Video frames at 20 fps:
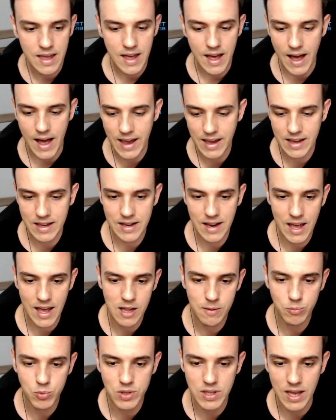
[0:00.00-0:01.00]
I can
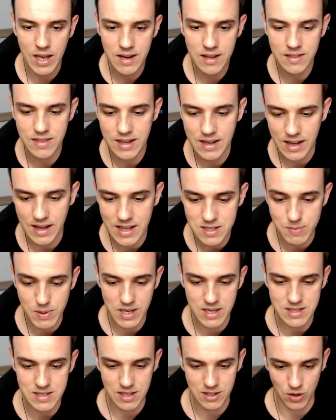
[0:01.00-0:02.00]
help with anything else
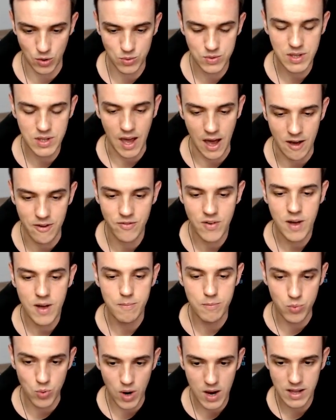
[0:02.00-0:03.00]
because I don't have
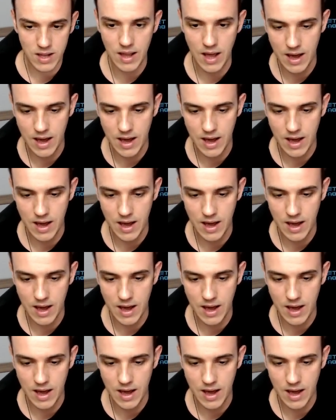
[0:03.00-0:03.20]
bread,